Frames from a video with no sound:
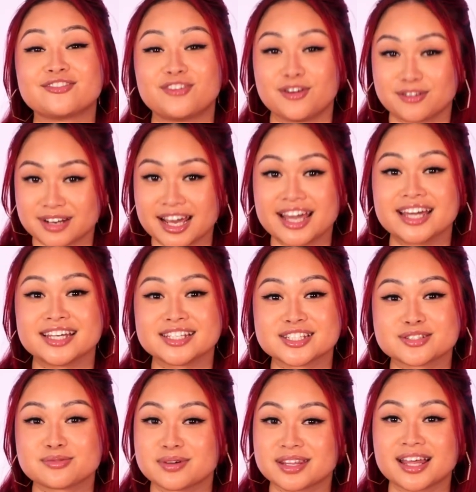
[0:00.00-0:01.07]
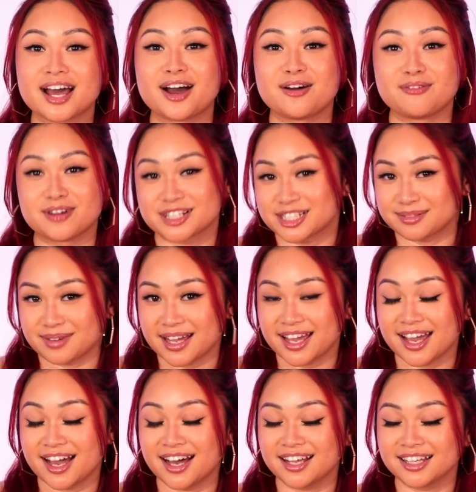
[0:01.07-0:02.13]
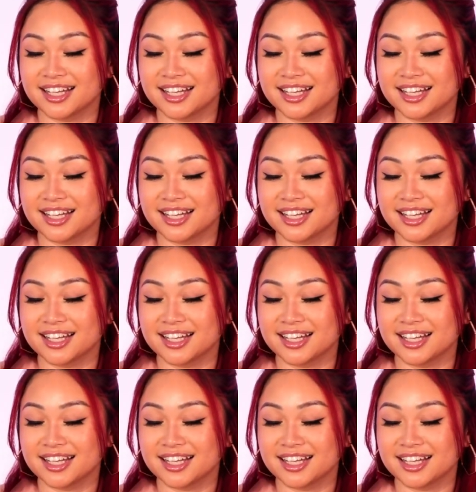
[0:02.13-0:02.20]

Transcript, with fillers: four days without washing my hair.